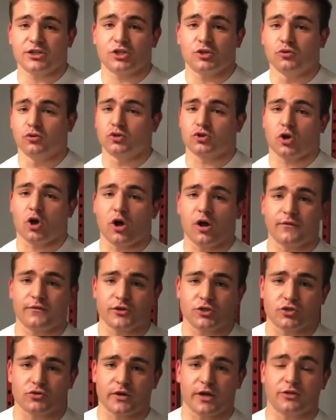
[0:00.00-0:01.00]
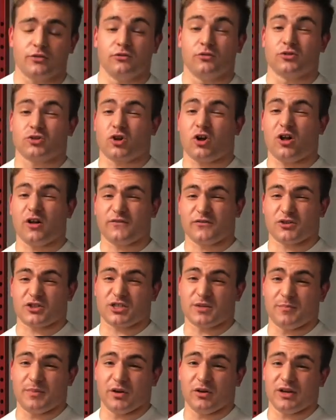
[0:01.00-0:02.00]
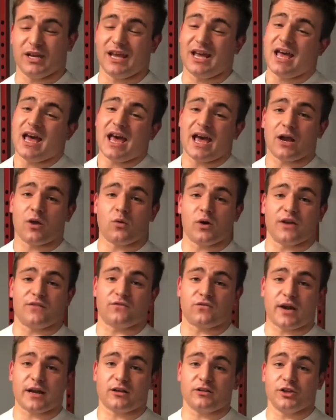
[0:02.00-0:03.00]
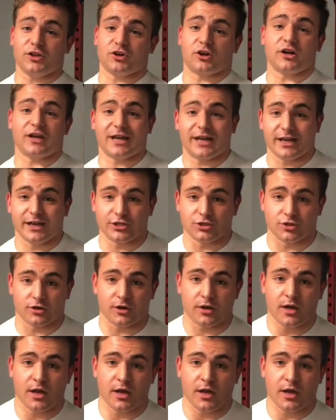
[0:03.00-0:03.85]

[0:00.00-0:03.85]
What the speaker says: you lose all of your strength, you lose all of your stability, and quite frankly, you're gonna get injured.